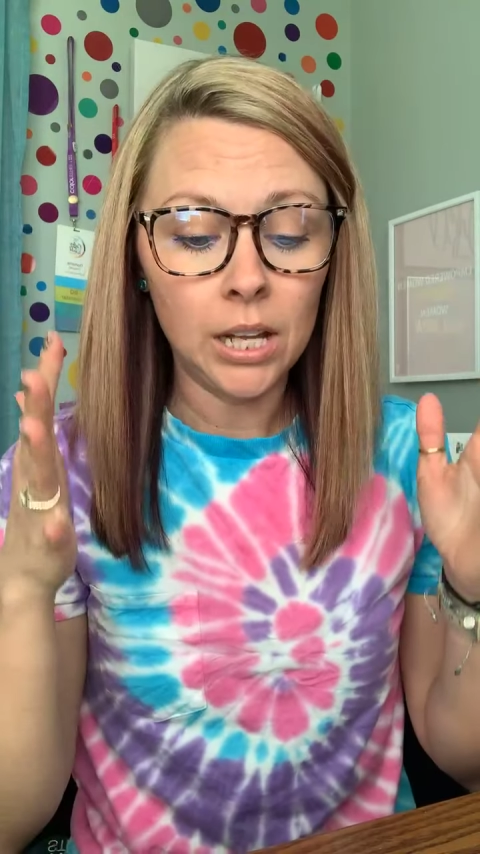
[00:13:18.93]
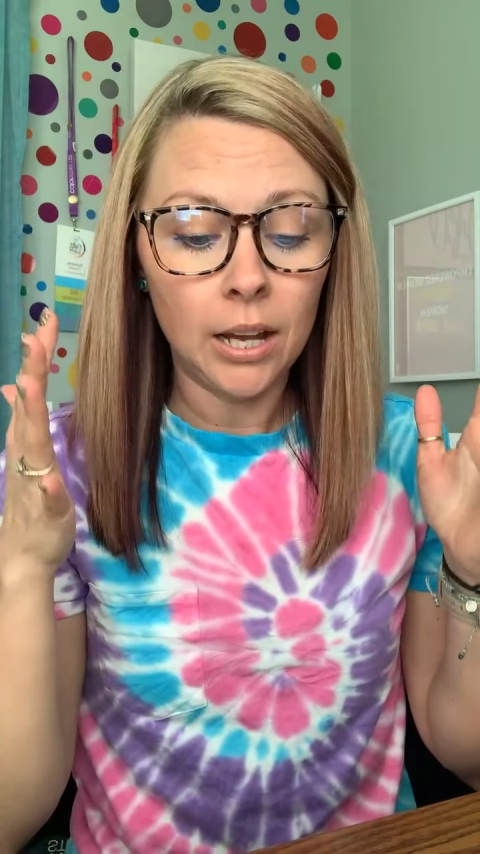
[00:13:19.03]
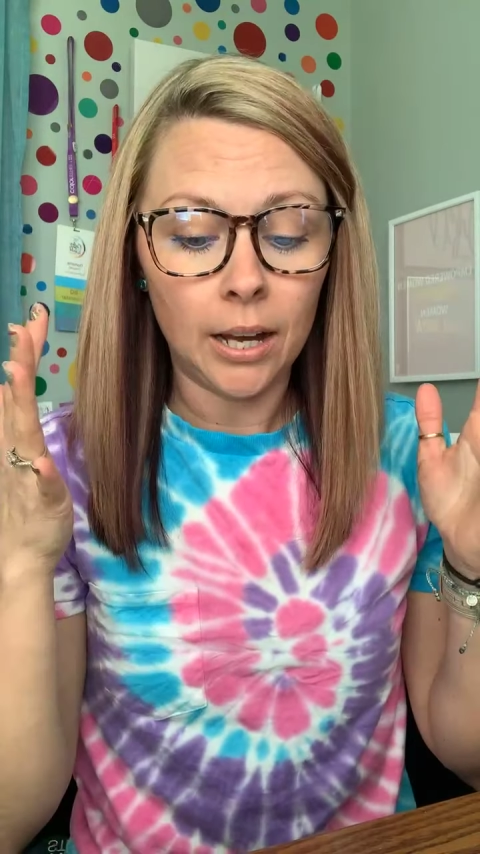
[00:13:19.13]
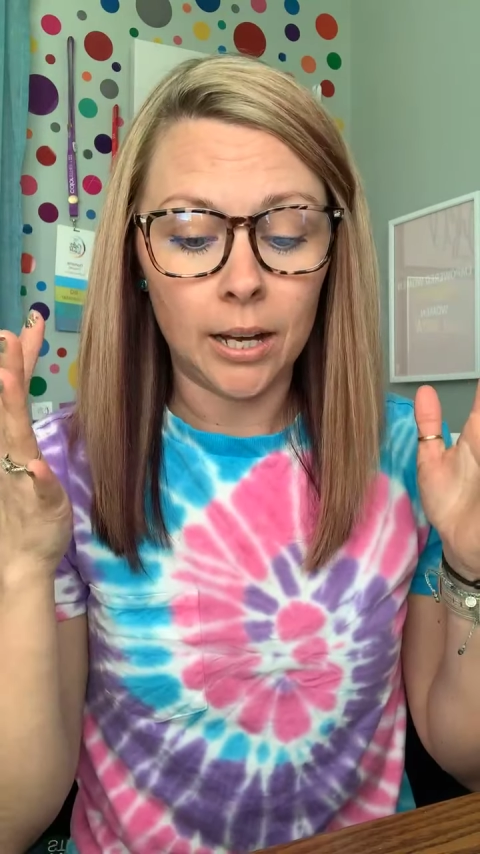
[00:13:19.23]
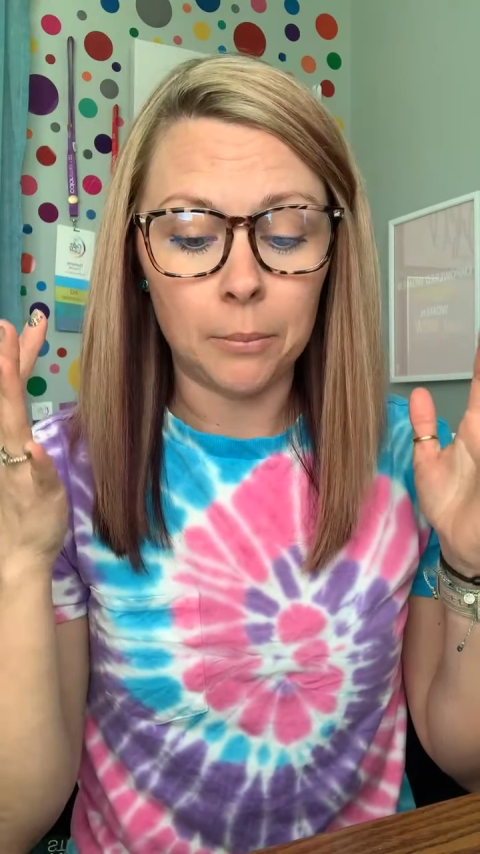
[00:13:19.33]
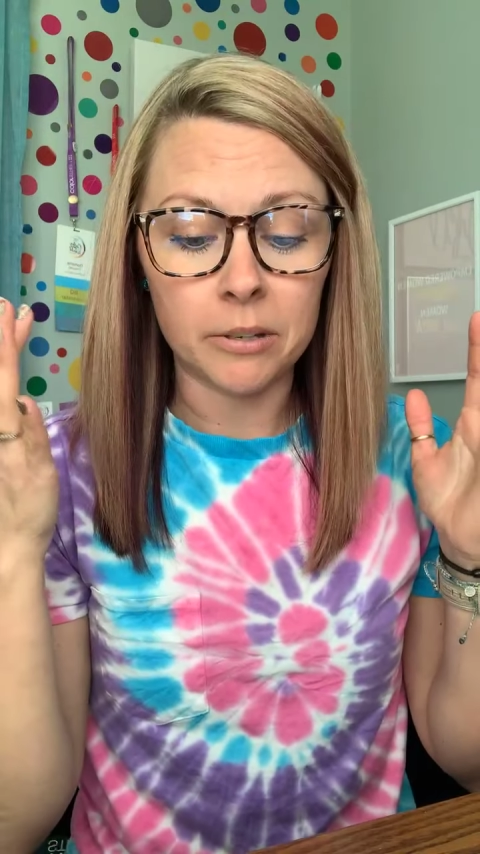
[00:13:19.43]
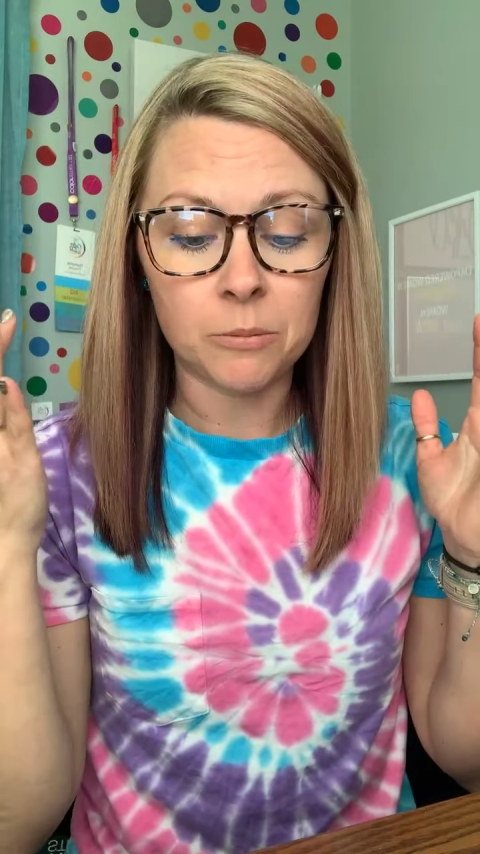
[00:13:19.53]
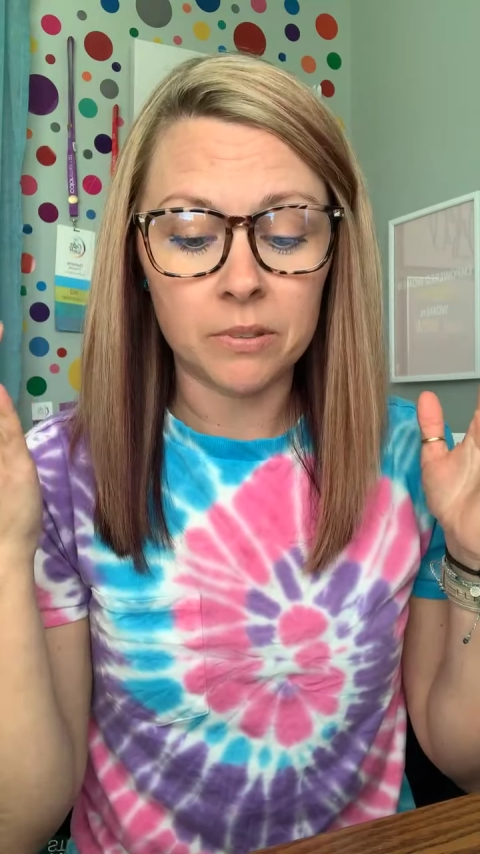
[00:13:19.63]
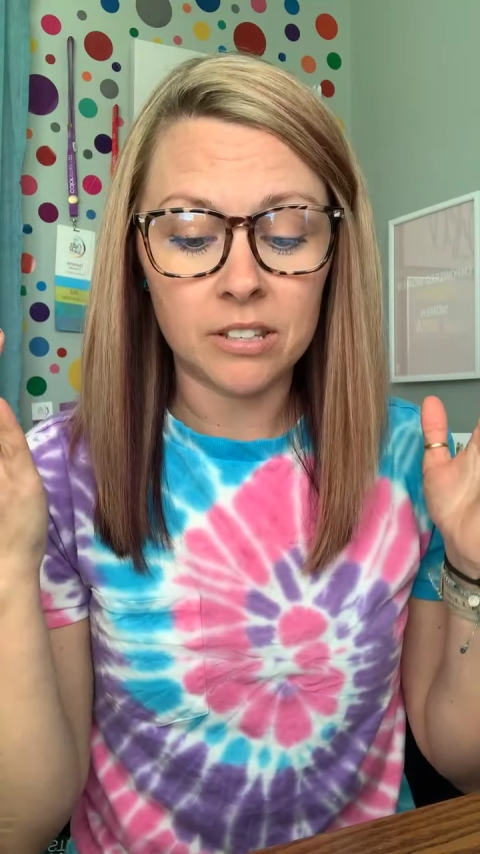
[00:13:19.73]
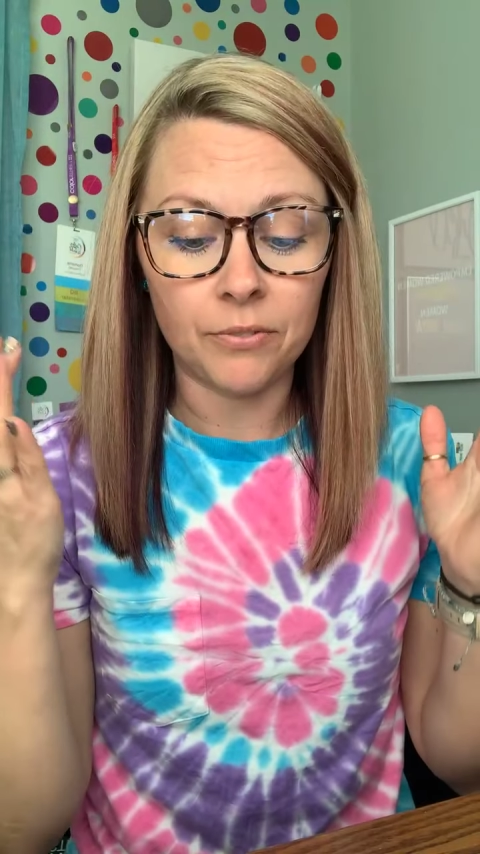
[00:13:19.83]
um, a
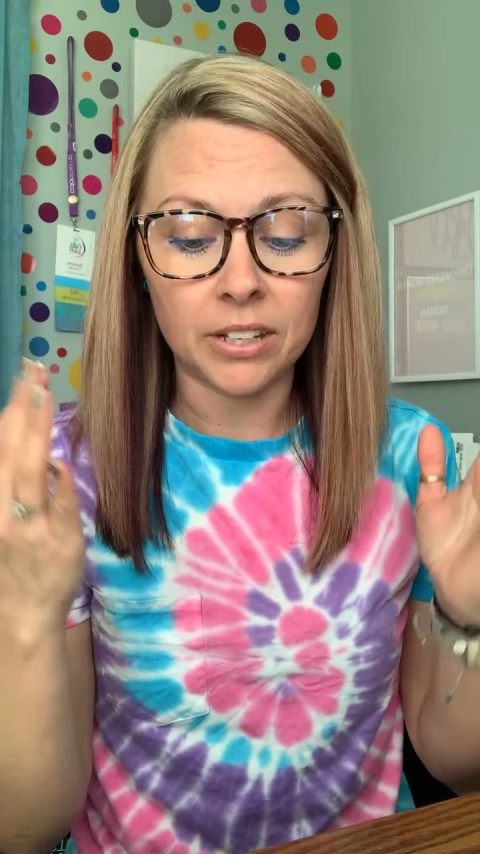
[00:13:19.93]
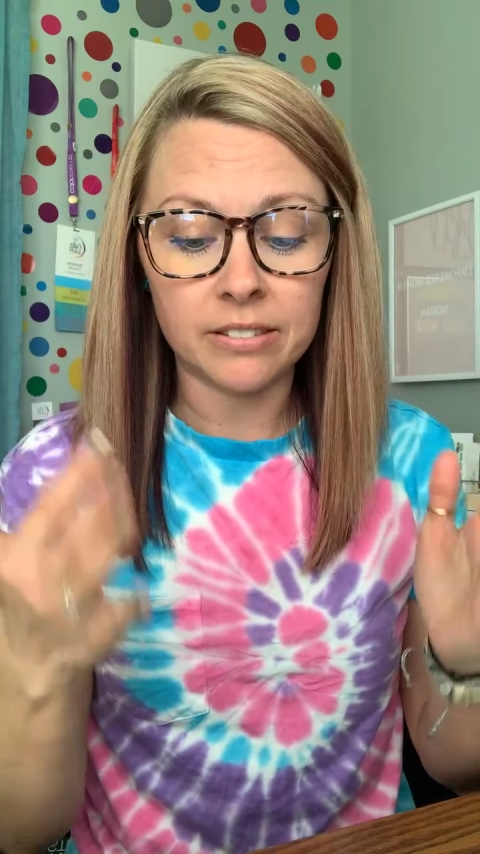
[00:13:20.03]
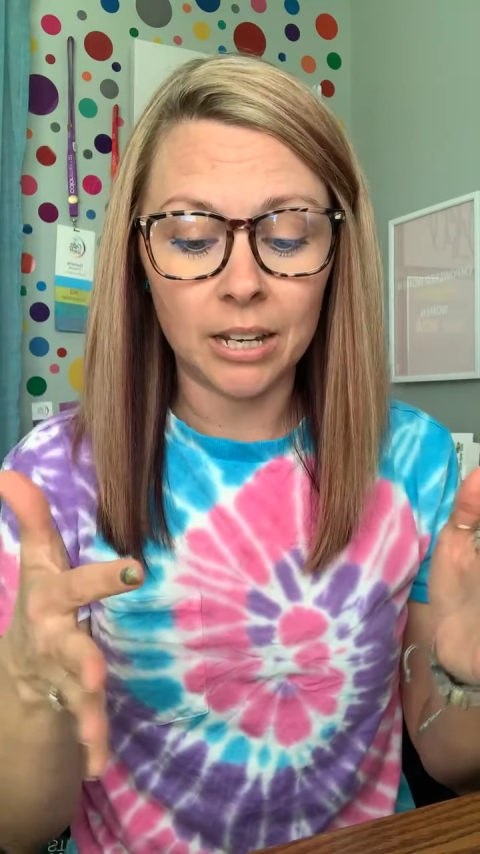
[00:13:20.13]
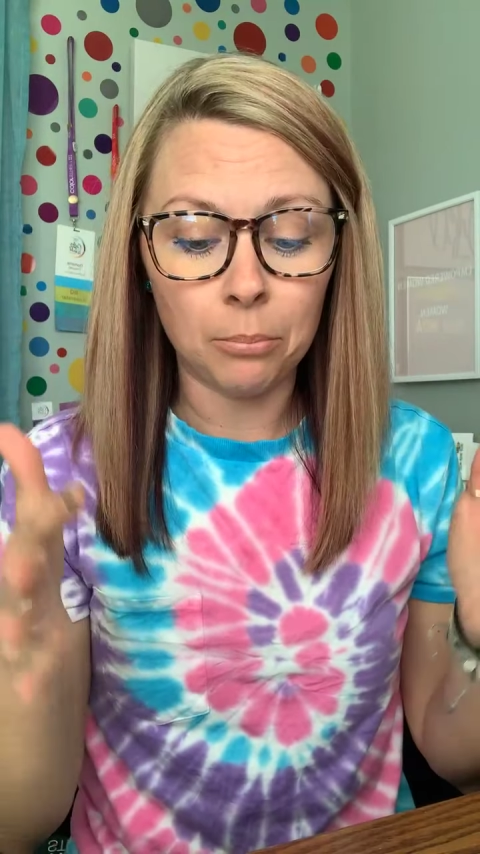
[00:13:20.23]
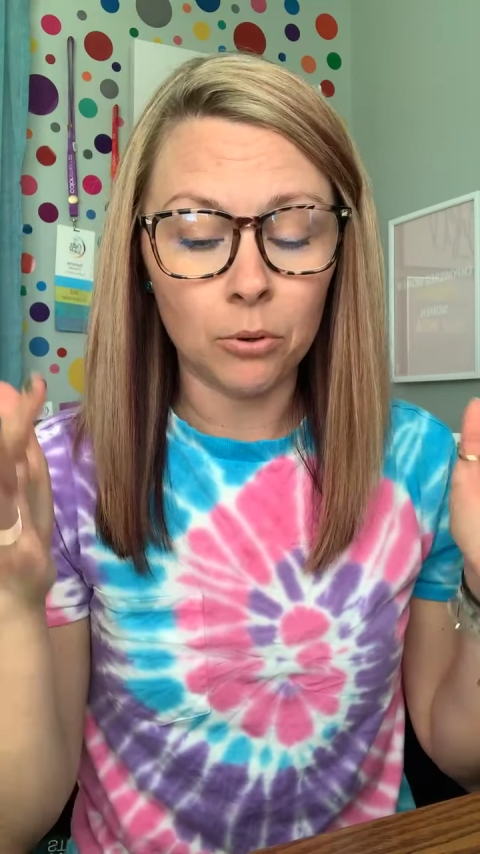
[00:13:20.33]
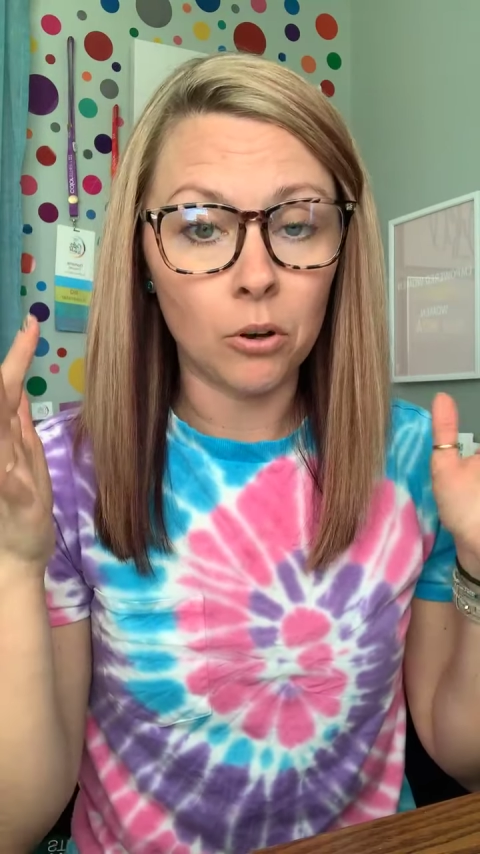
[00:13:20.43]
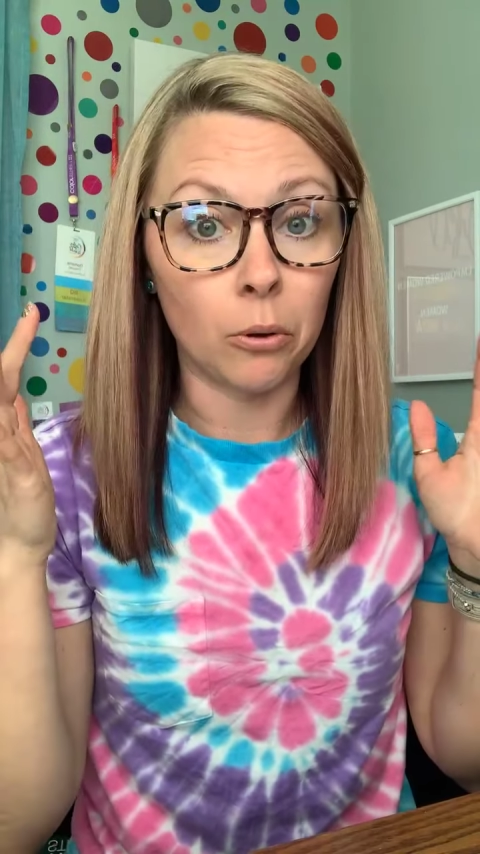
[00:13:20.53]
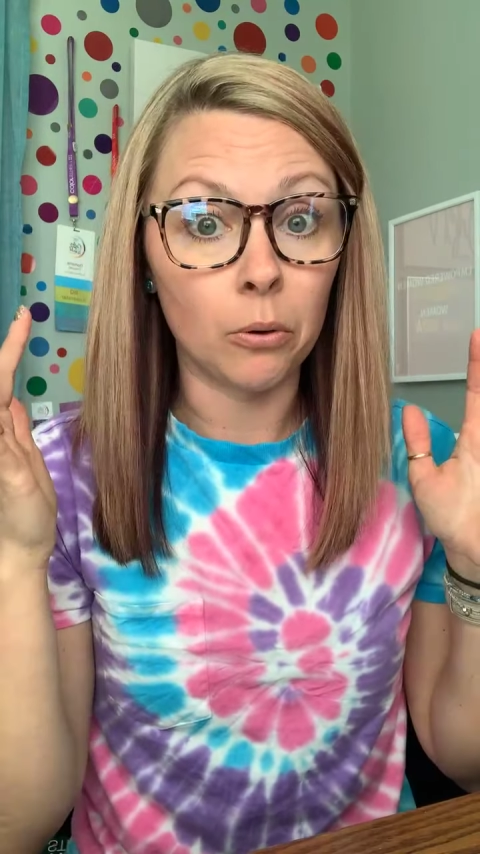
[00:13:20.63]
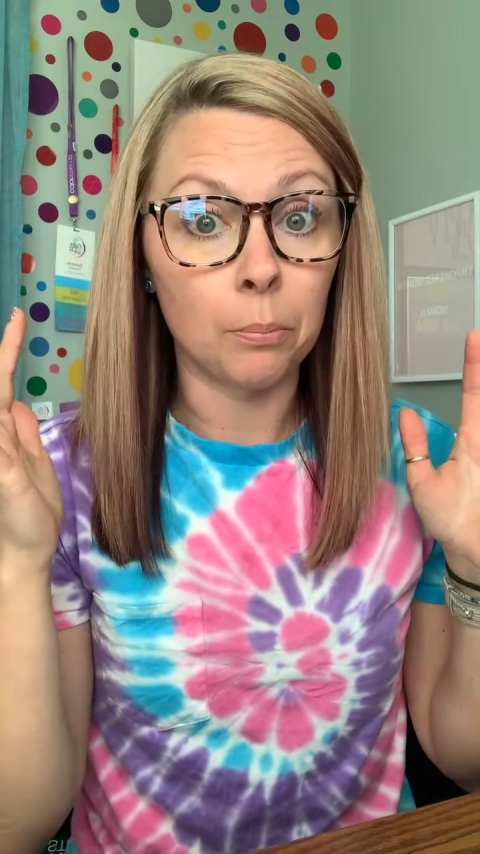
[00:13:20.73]
specific sample goal,